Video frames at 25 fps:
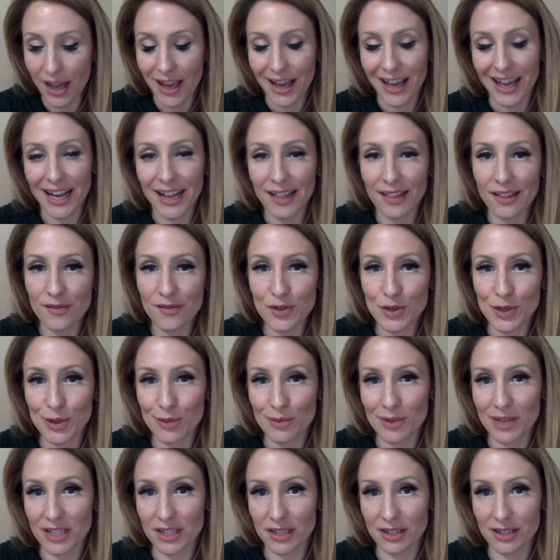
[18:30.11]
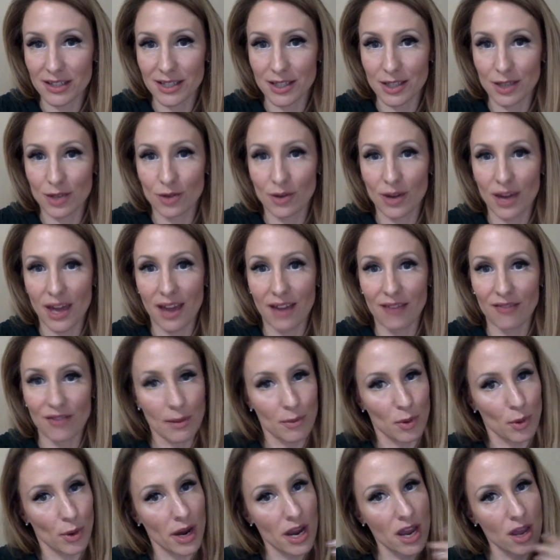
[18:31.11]
And I love you so much. I'll see you in
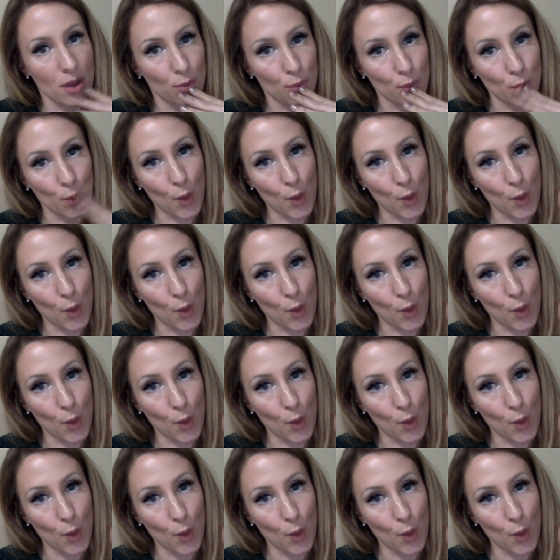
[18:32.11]
February.